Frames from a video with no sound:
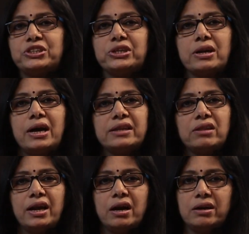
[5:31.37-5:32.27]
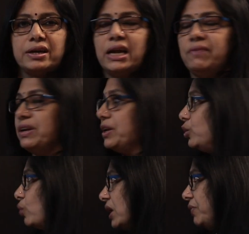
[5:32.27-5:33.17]
pressure at 300 Kelvin.
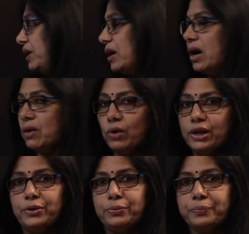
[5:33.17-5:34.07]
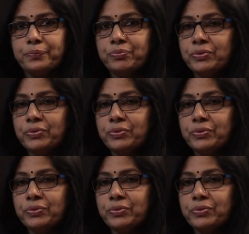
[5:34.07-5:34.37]
You are given the R value.